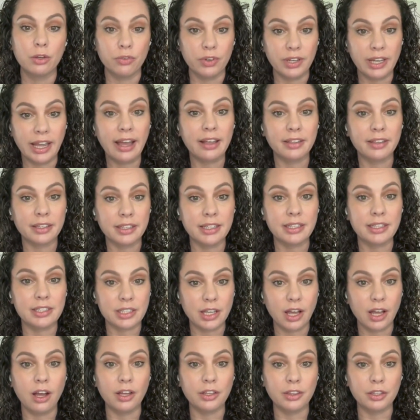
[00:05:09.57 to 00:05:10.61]
the
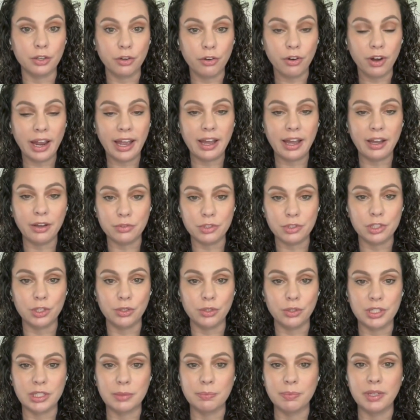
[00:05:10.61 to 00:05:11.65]
realities on the ground,
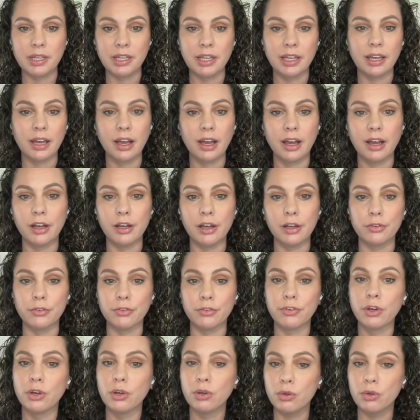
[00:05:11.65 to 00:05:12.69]
so to speak,
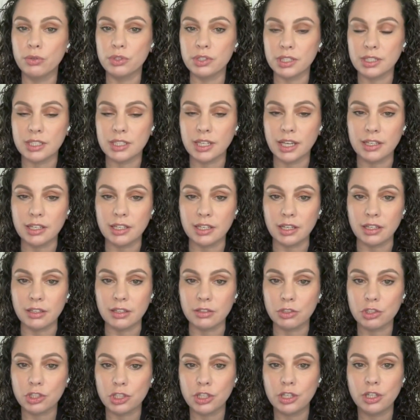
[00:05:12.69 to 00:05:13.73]
of who's
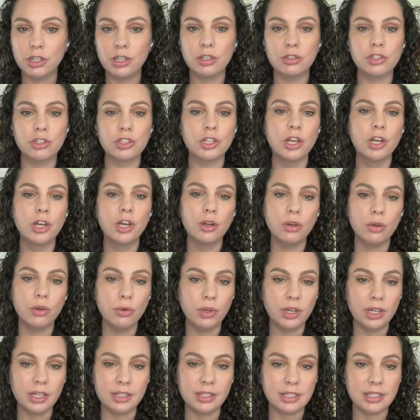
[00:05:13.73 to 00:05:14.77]
attending church,
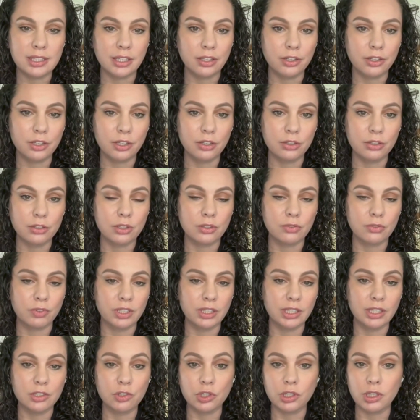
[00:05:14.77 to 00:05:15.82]
who considers
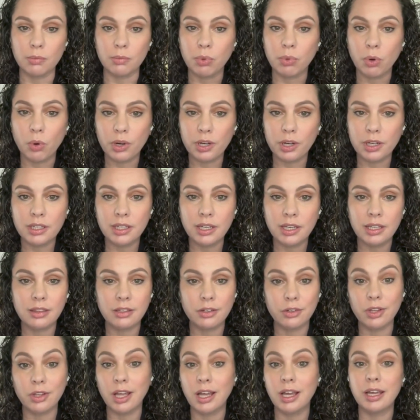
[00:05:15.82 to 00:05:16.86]
religion important in
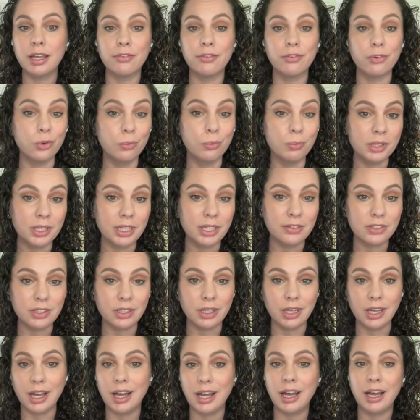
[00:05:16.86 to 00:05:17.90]
their life, who believes
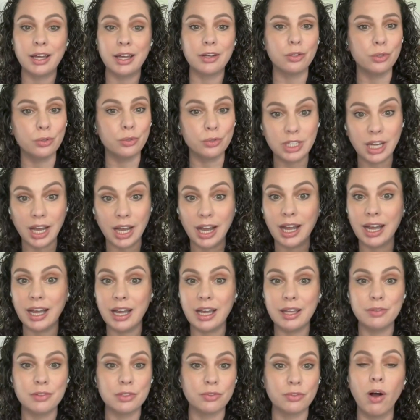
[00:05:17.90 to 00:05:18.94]
in God, who
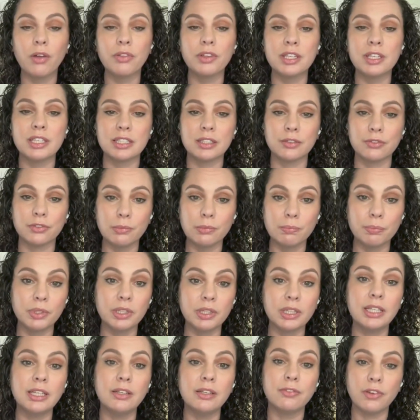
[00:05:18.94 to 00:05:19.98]
tithes, all these different
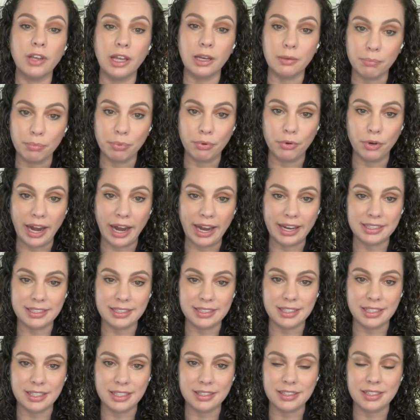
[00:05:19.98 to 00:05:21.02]
belief and
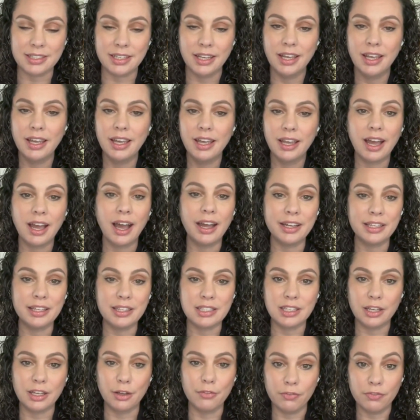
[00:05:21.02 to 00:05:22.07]
practices
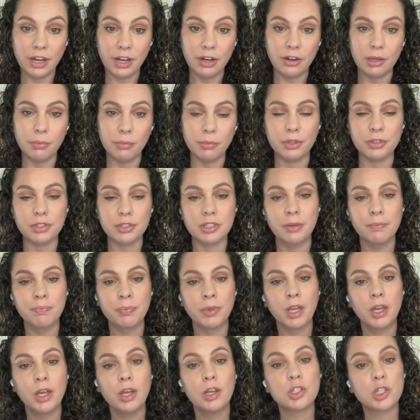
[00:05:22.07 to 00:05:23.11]
kinds of variables.
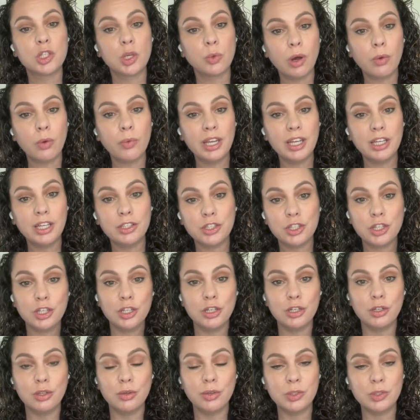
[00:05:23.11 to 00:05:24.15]
So what we can
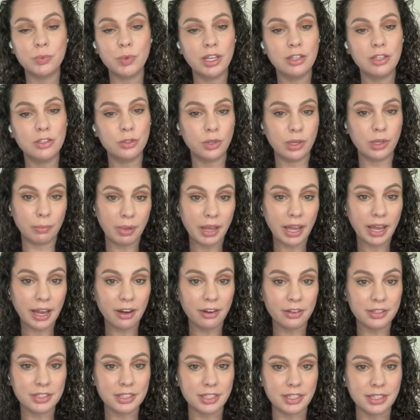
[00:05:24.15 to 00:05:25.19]
do is we can do
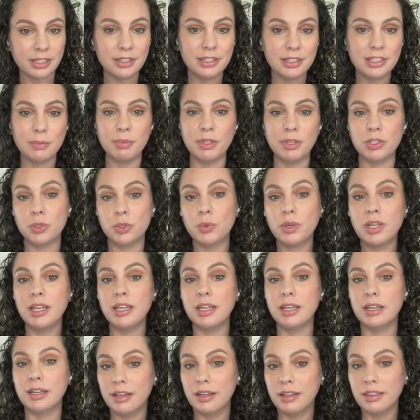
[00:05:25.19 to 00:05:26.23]
comparisons
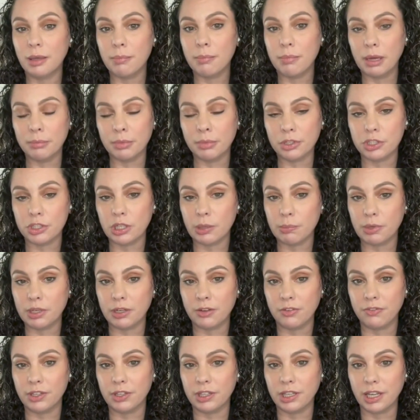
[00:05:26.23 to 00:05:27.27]
between the membership
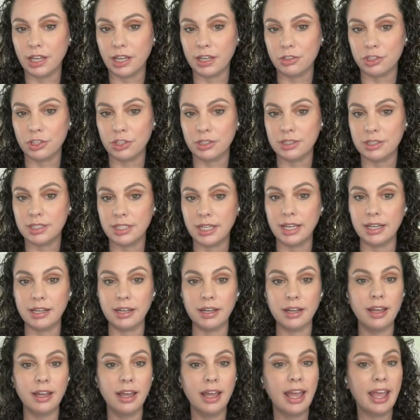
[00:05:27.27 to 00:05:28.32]
and affiliation
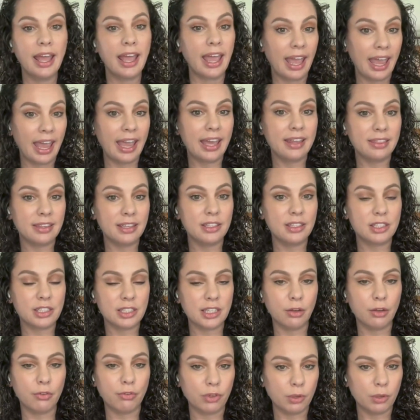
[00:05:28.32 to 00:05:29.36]
data and these
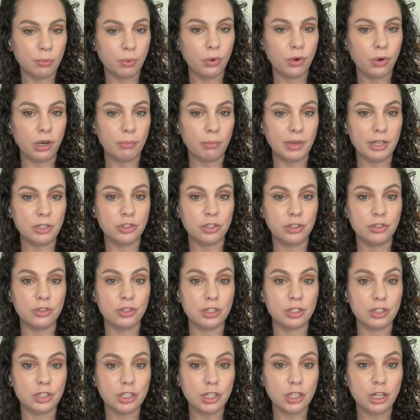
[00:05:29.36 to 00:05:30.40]
self-report
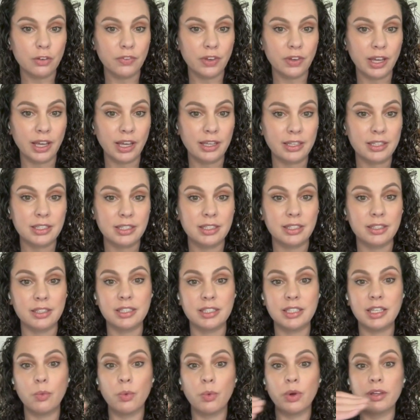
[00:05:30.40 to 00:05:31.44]
measures and surveys to
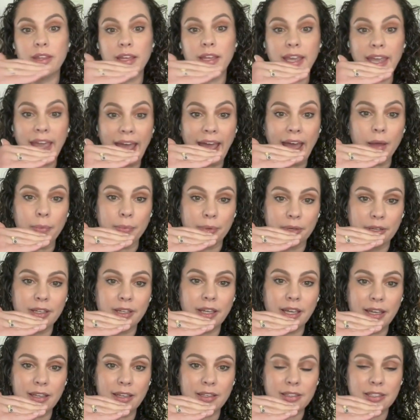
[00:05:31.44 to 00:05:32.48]
see where the gap
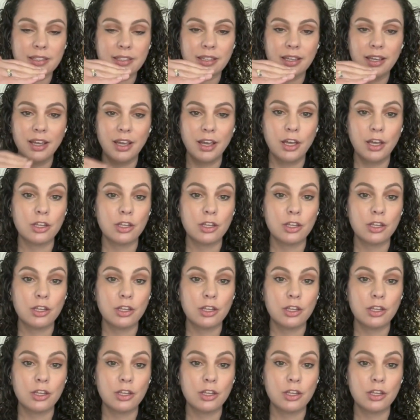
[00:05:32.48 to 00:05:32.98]
is.